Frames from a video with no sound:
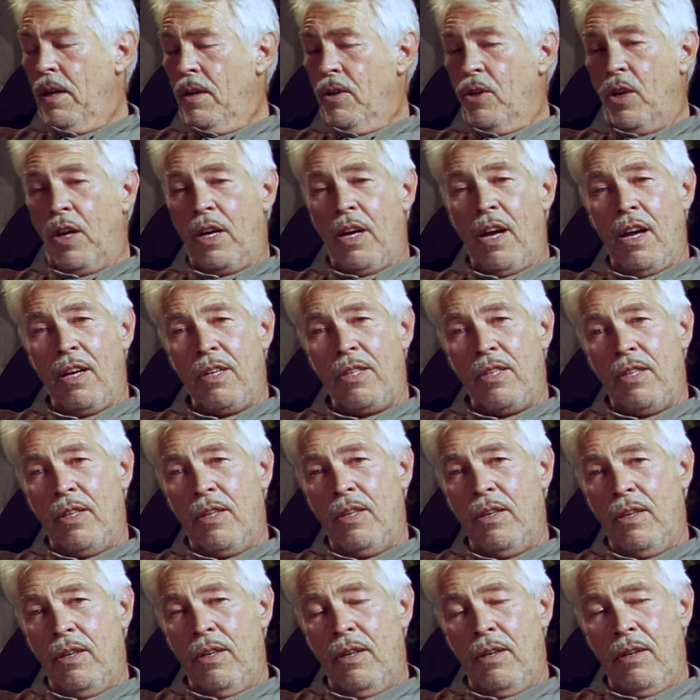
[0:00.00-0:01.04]
Chuck
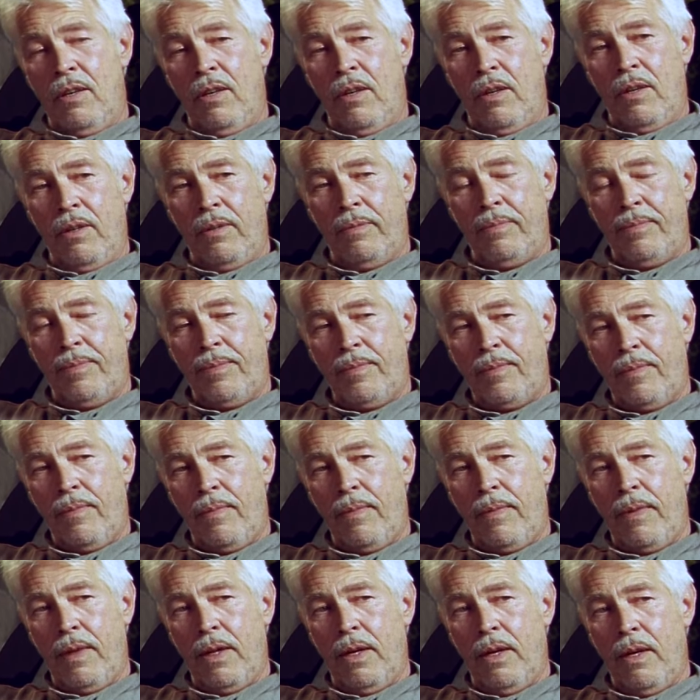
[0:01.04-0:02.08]
Heston
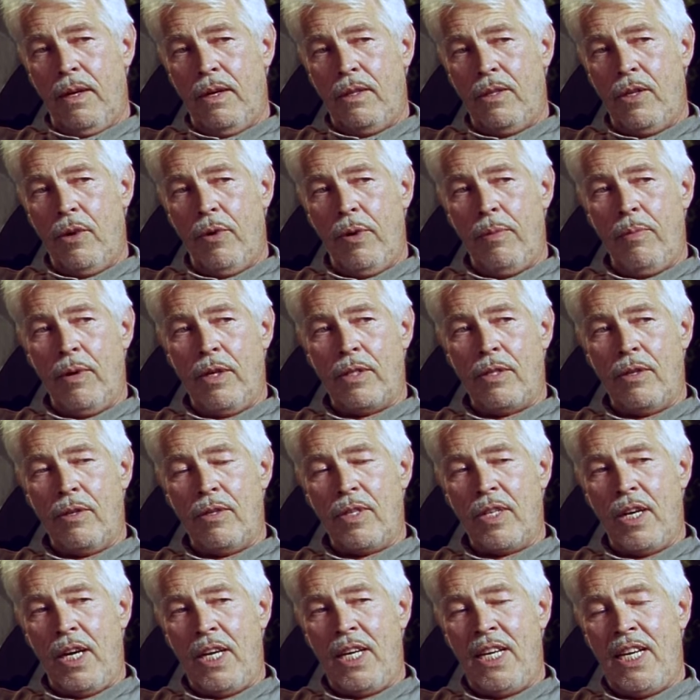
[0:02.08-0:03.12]
and Jerry
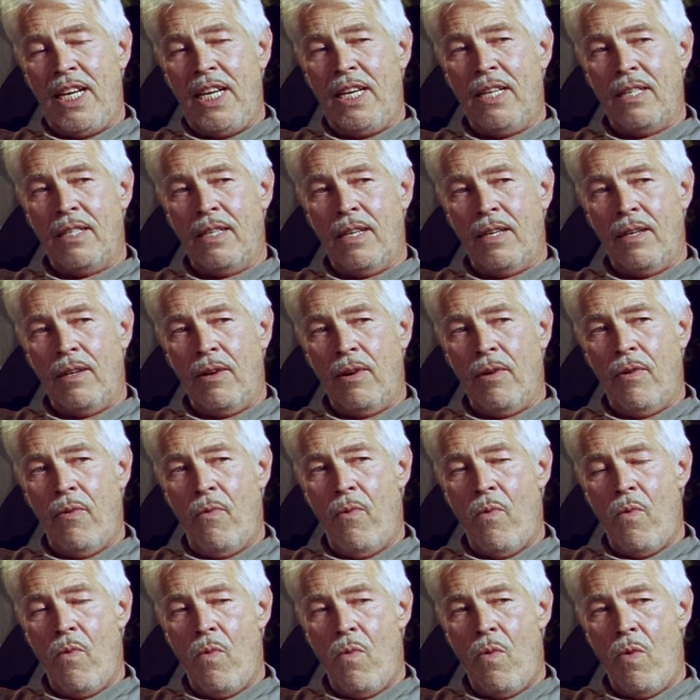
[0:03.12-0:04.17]
Bressler's ideas in there,
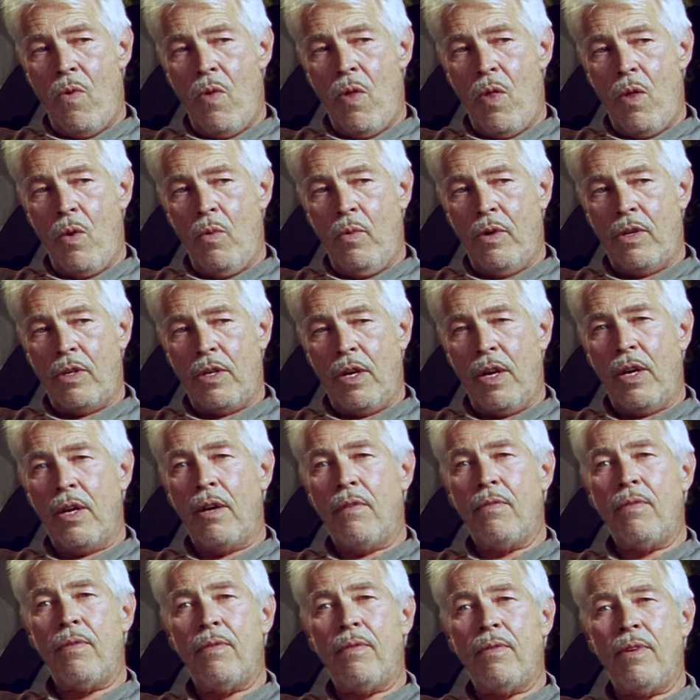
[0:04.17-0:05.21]
which kind
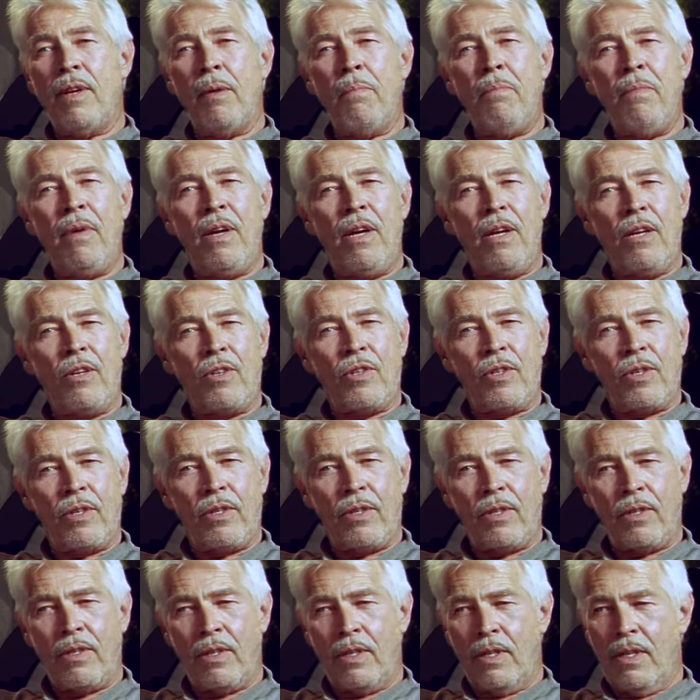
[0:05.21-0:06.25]
of
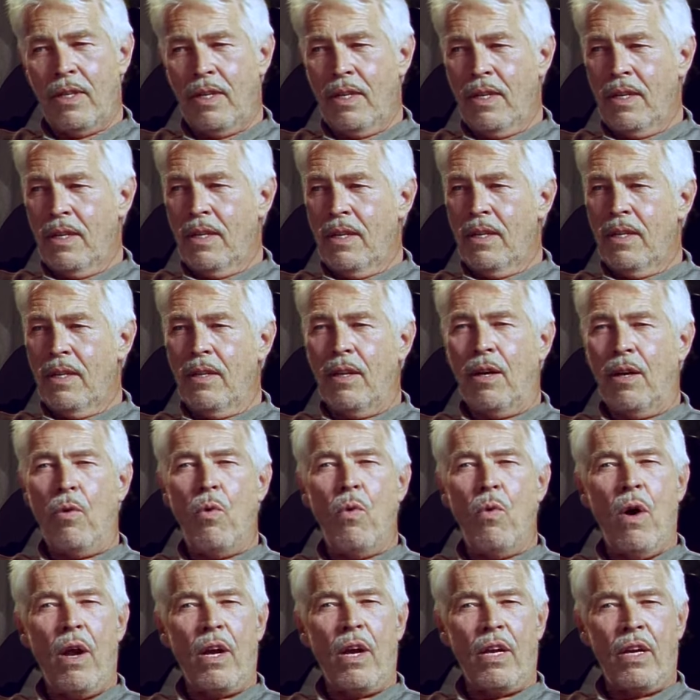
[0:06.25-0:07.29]
diminished the
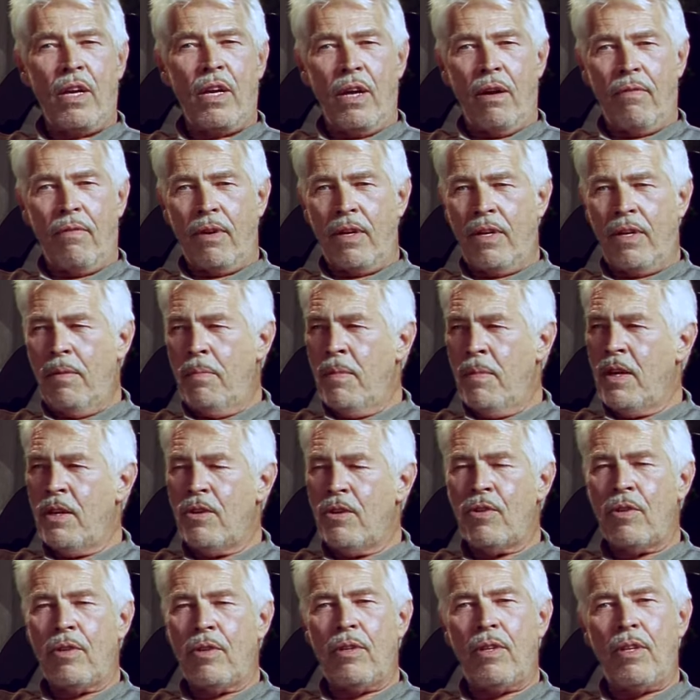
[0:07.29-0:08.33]
quality of it,
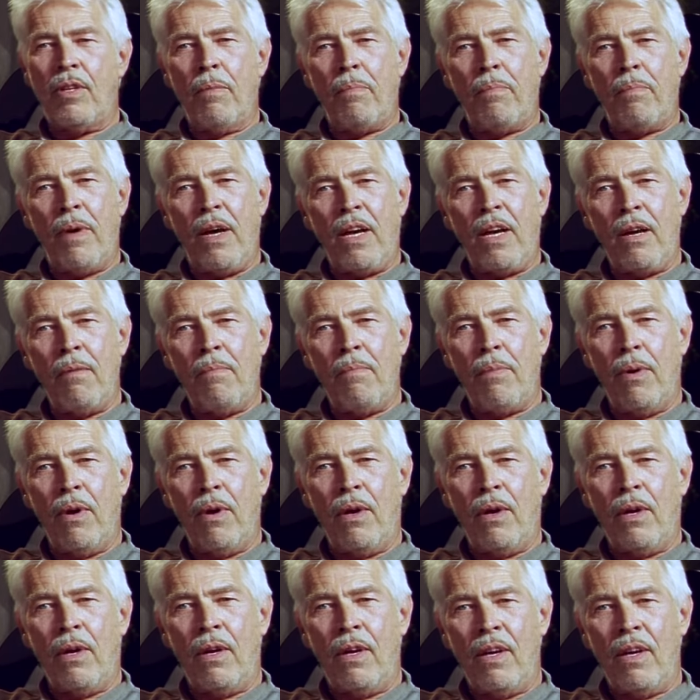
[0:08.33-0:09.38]
diminished the
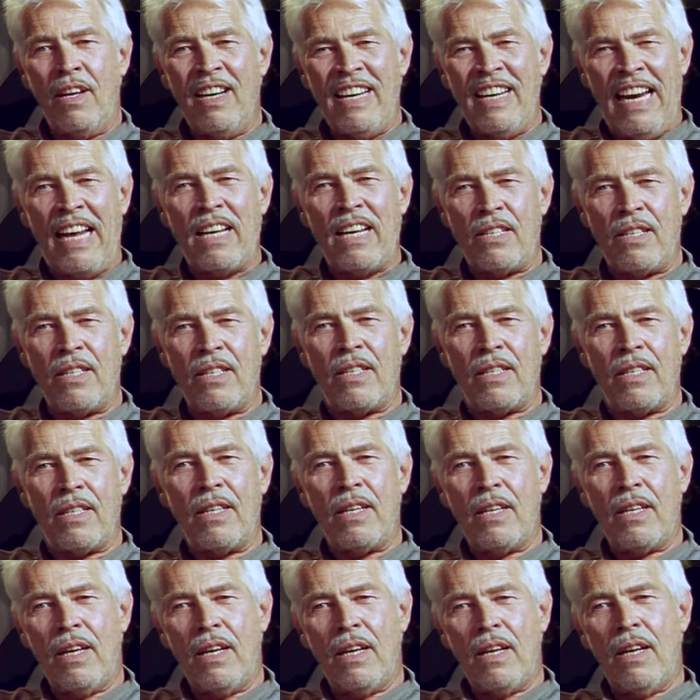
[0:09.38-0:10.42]
Peckinpah-ness
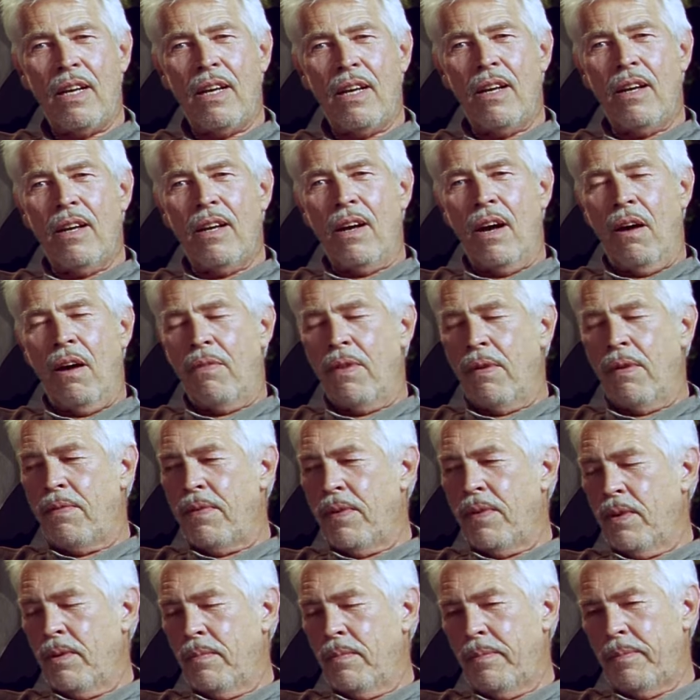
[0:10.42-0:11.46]
of the
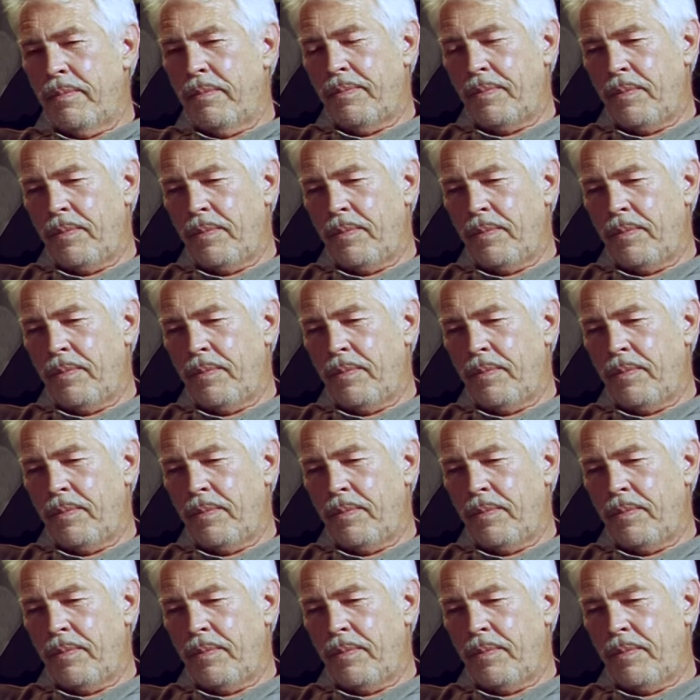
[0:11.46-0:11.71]
film.